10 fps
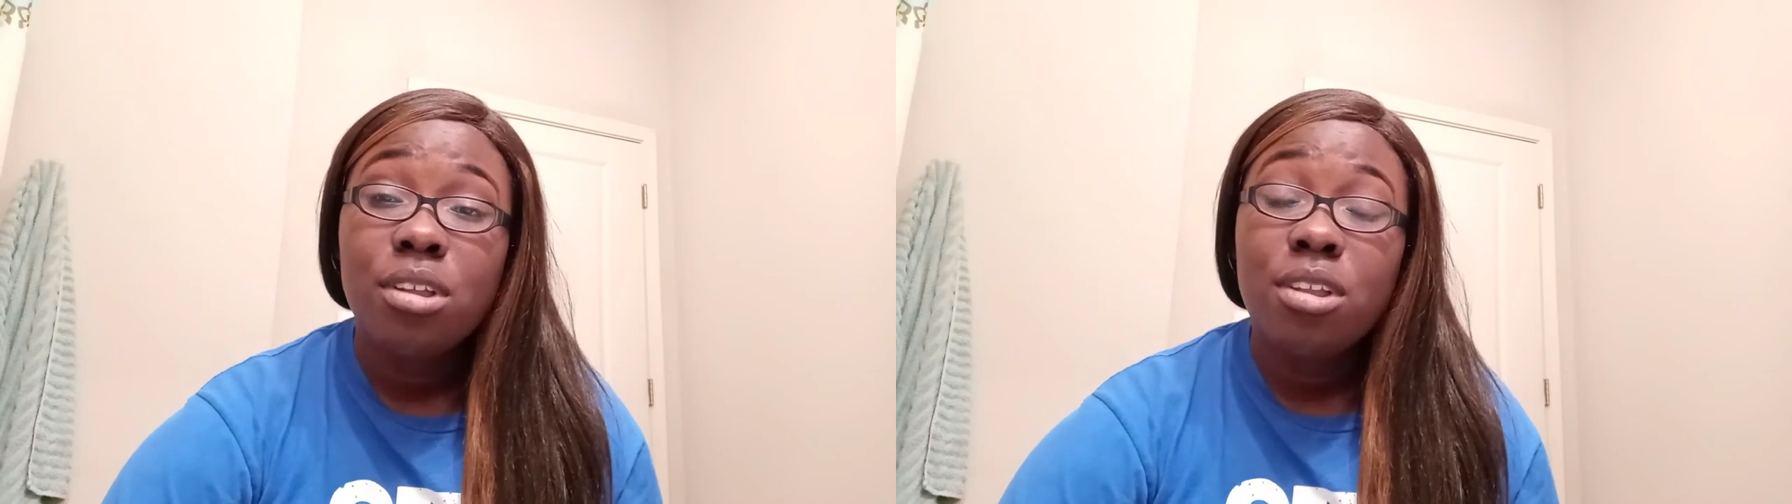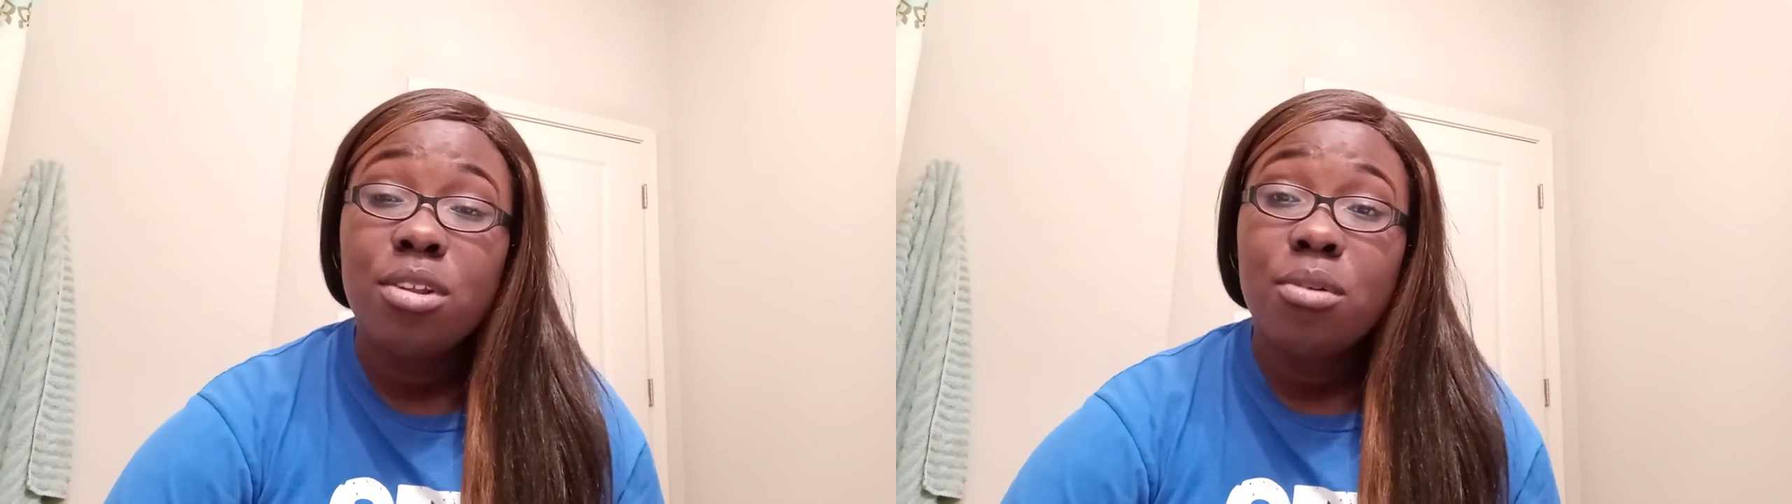
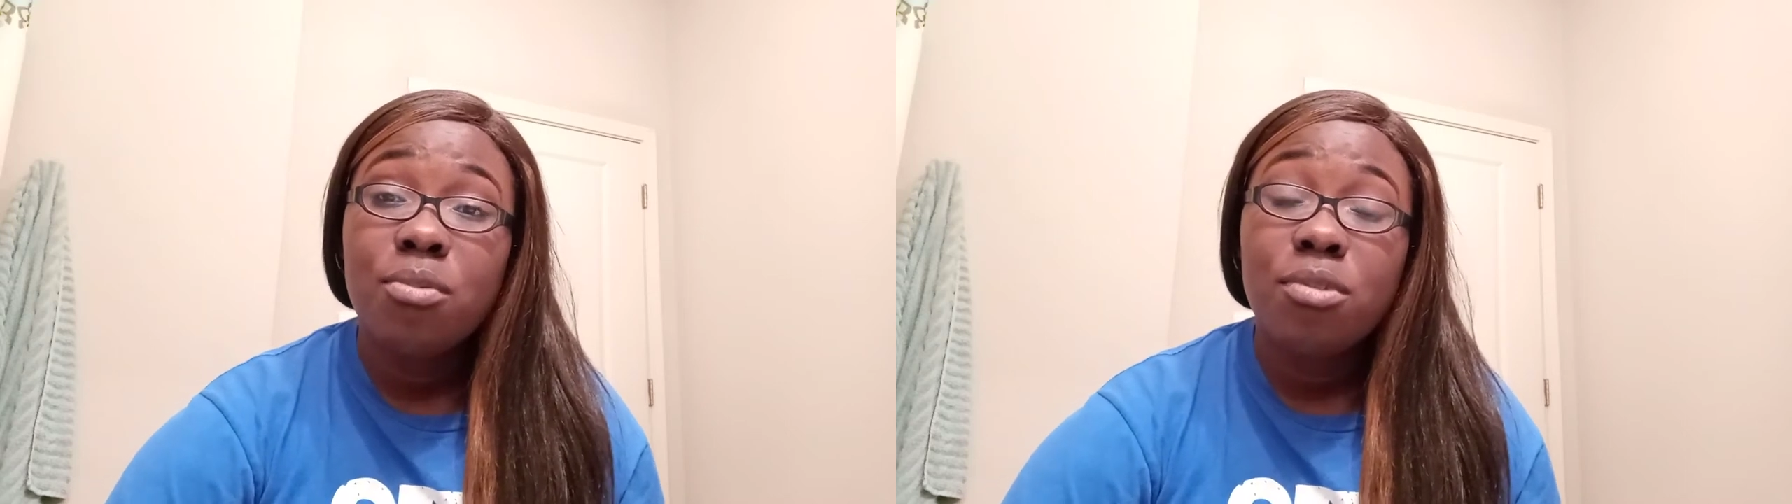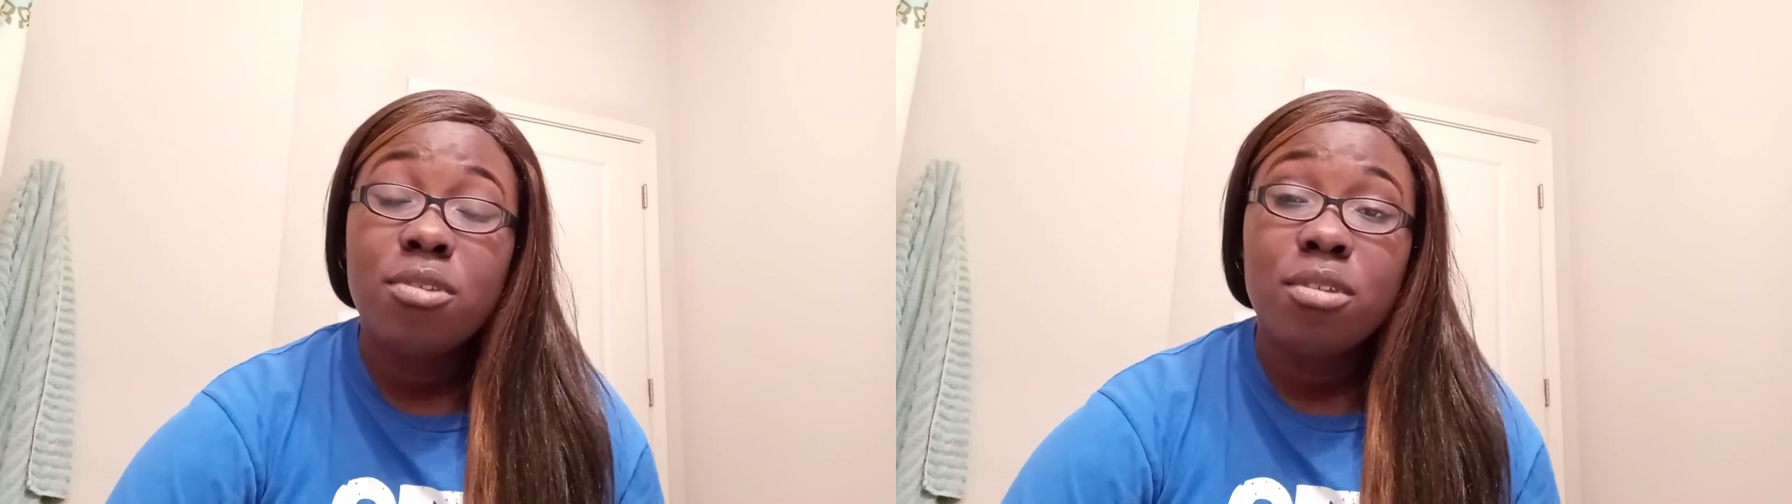you know,
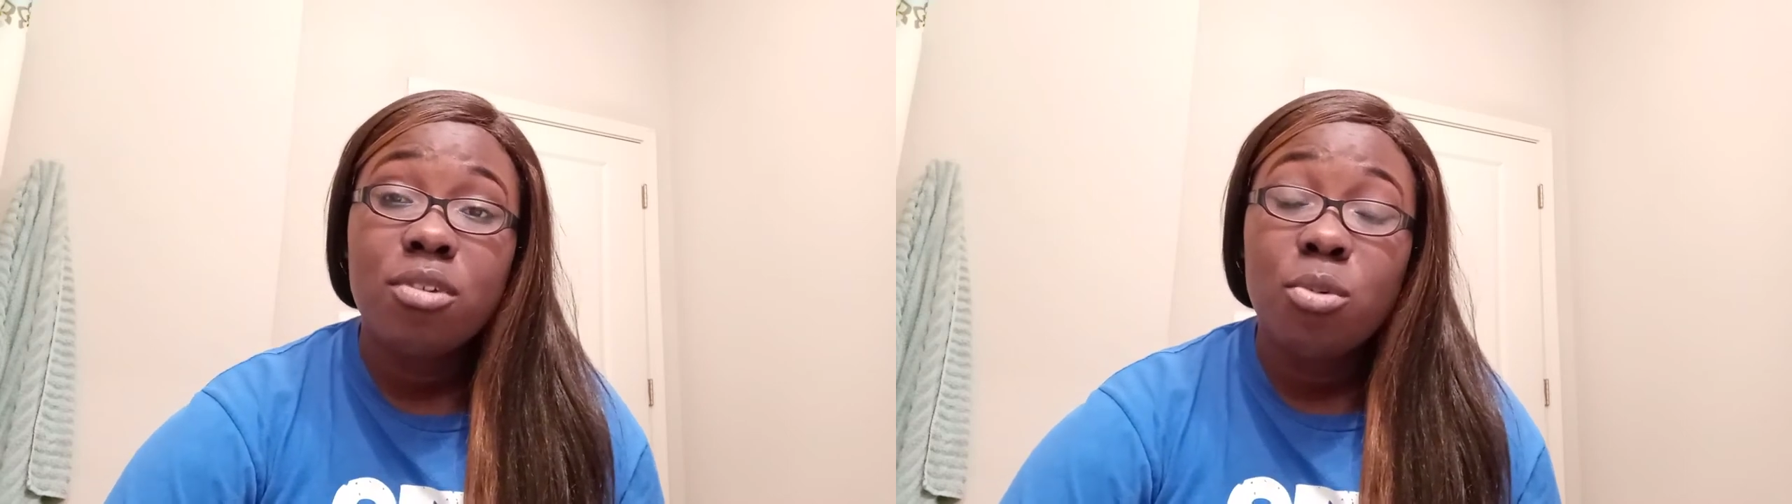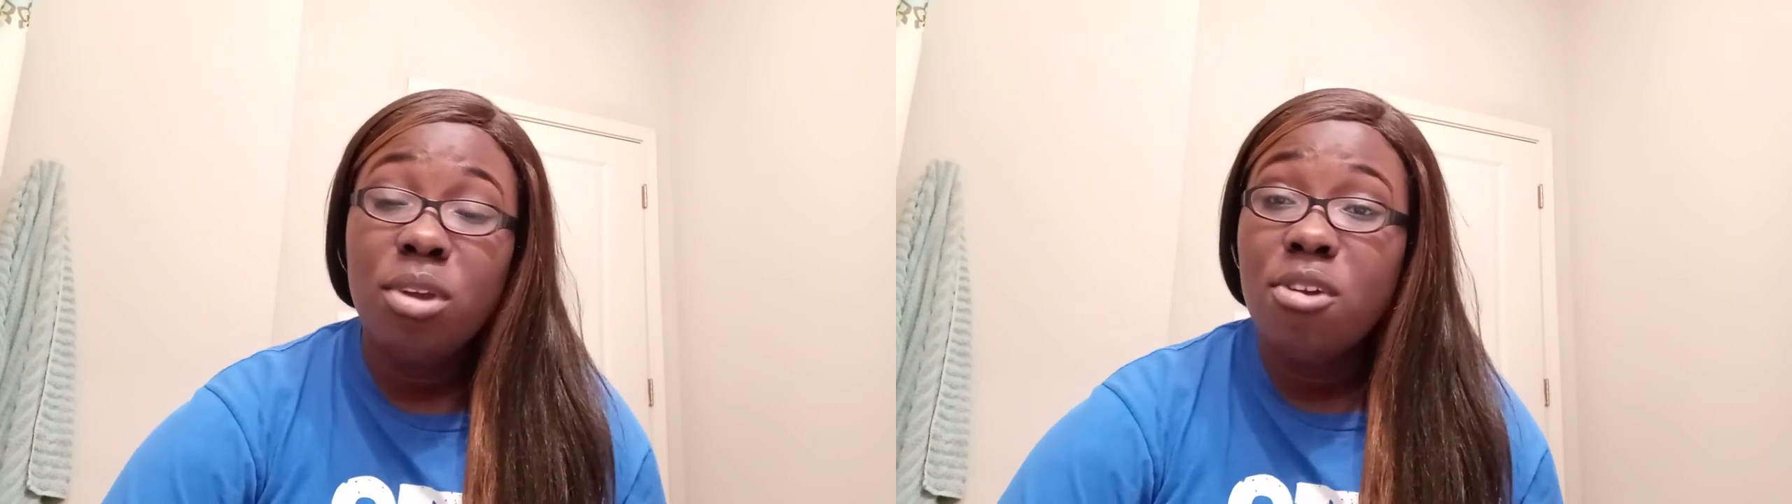
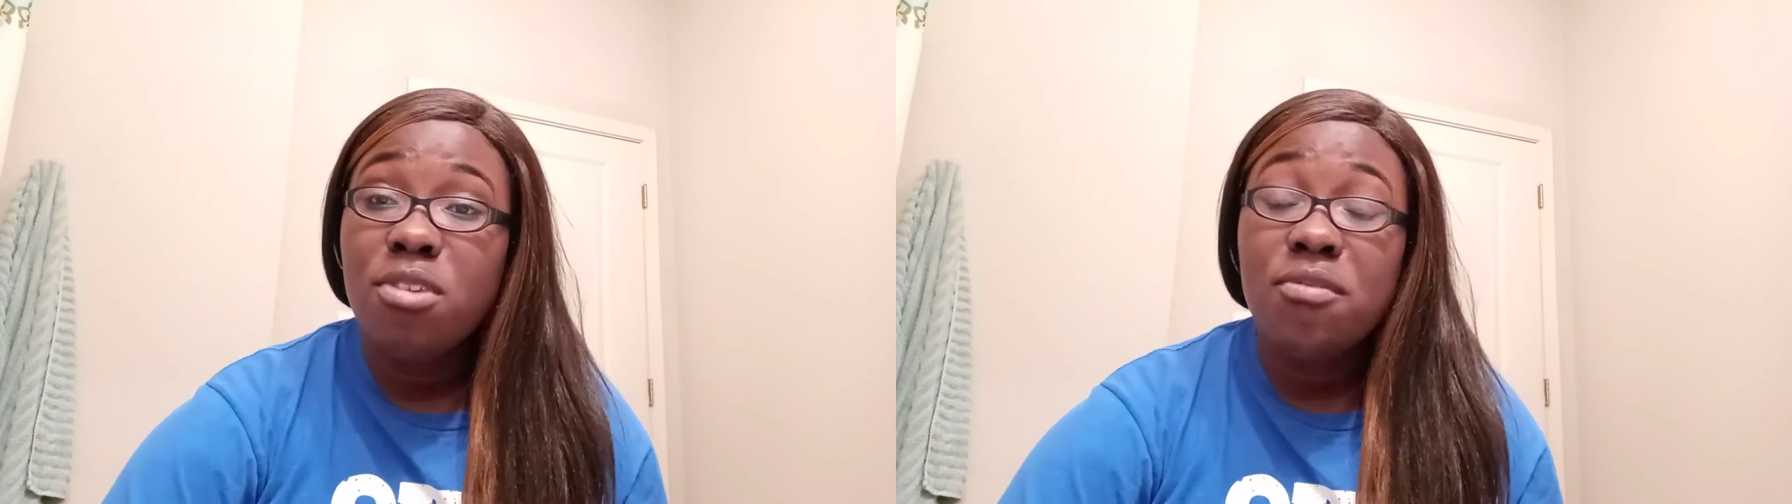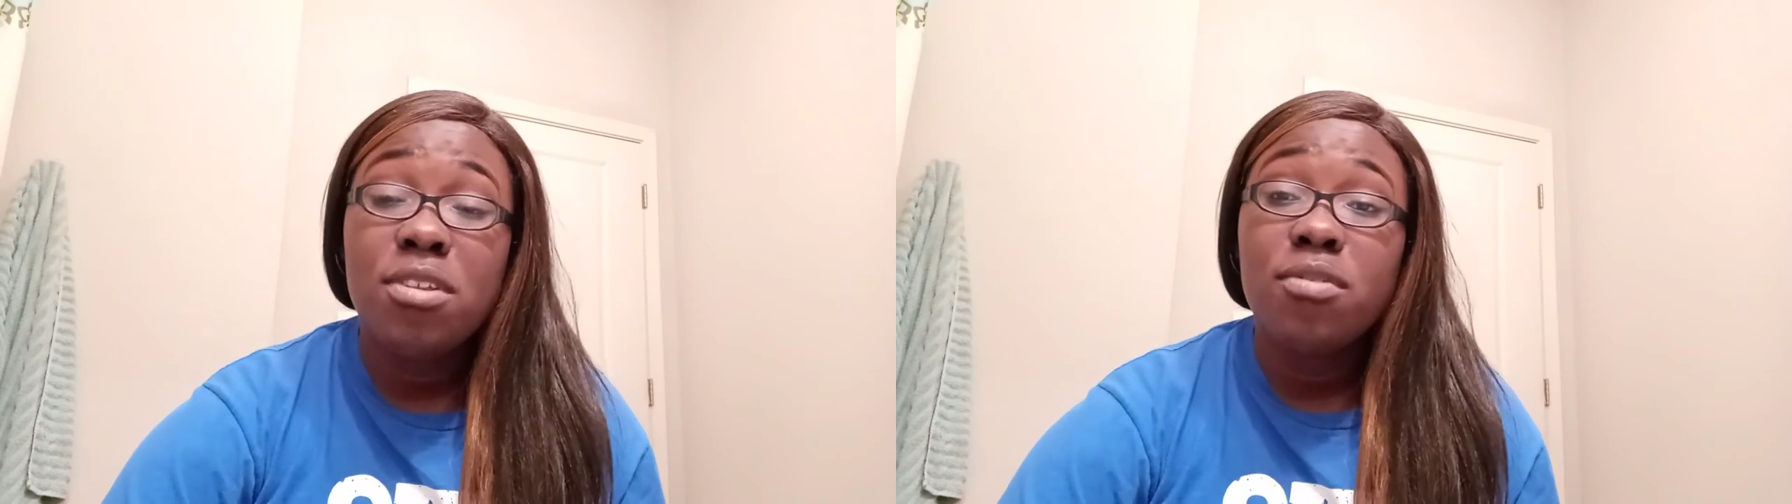
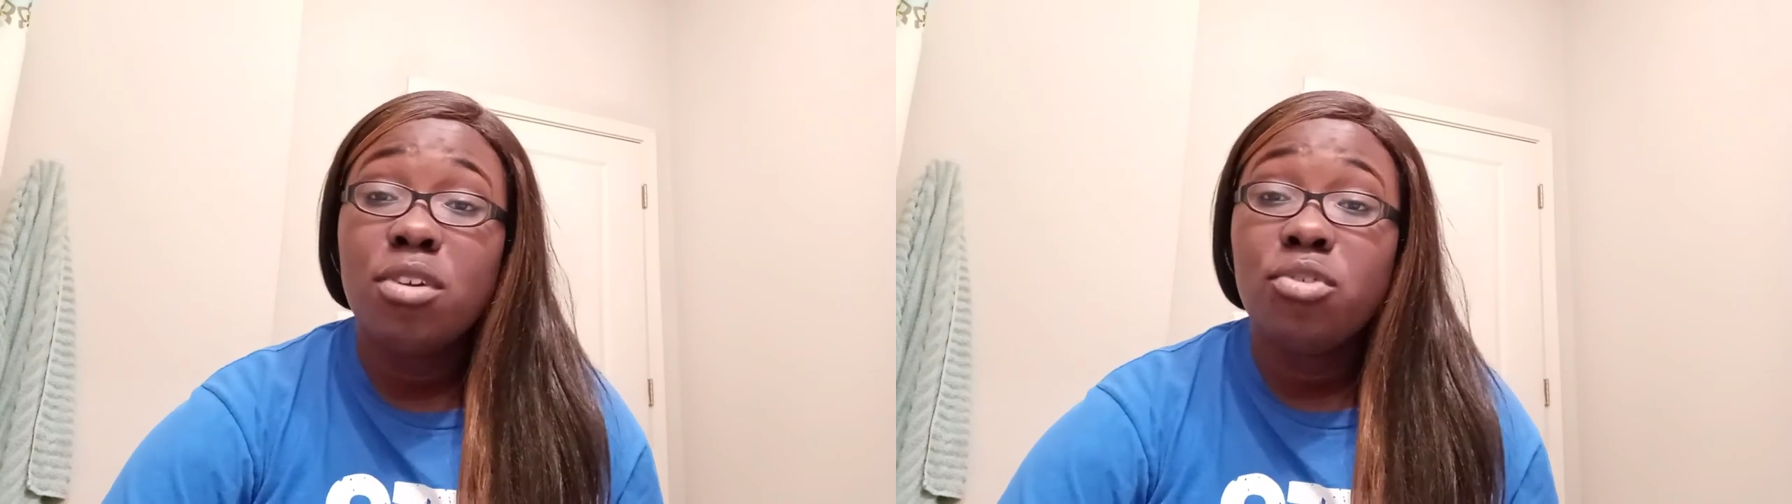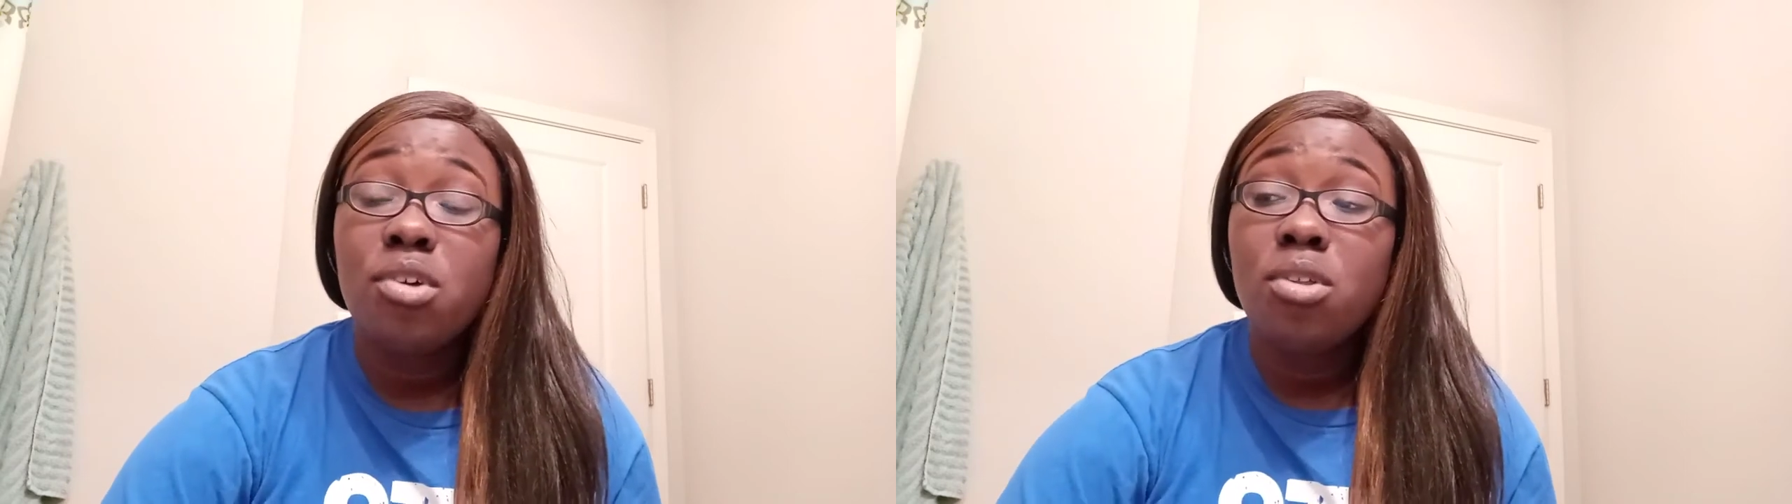careers, even if
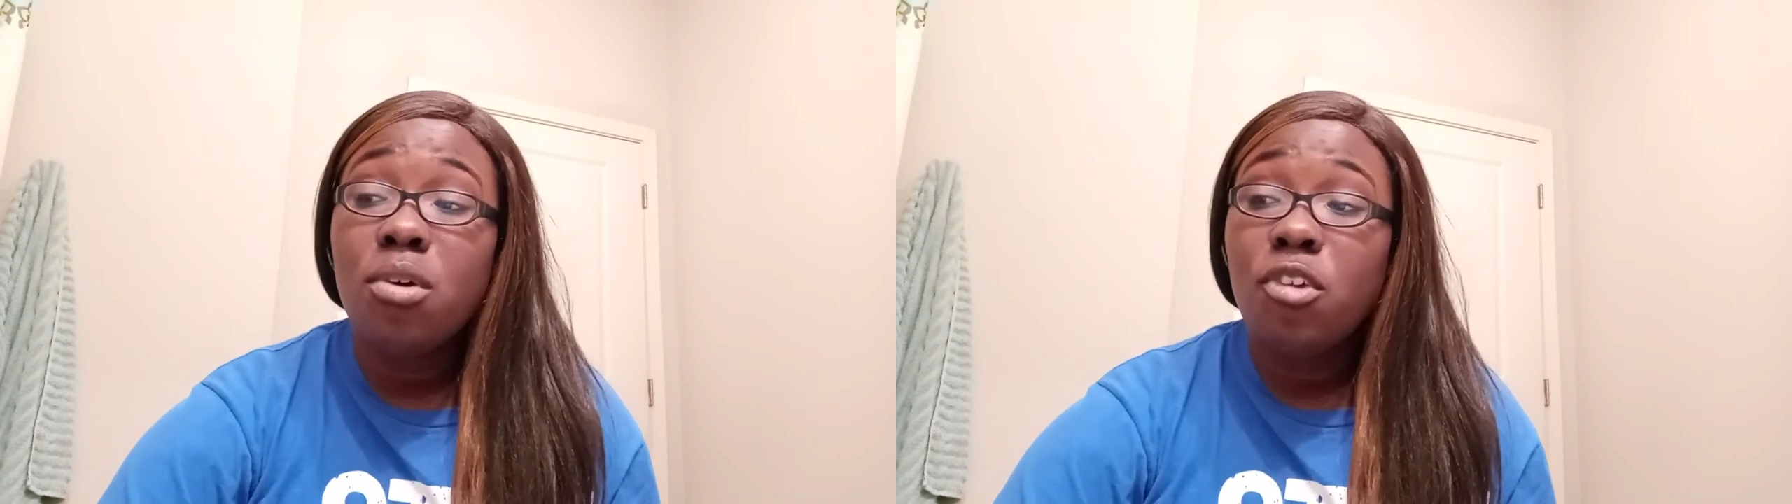they're solo,